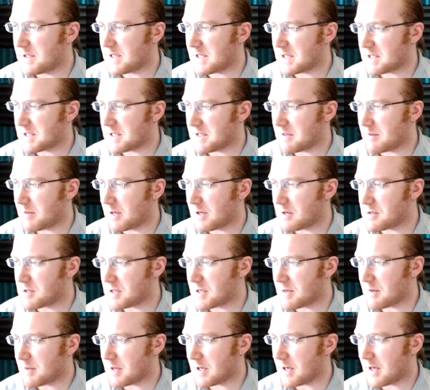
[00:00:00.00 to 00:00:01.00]
actually in better
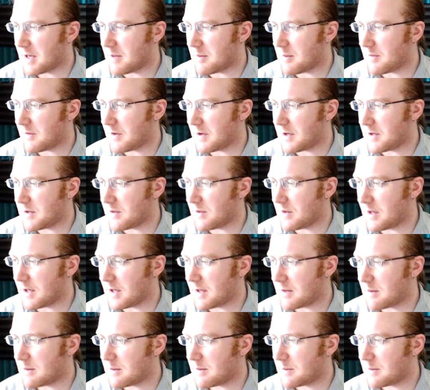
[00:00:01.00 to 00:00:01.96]
shape than I am if I do that.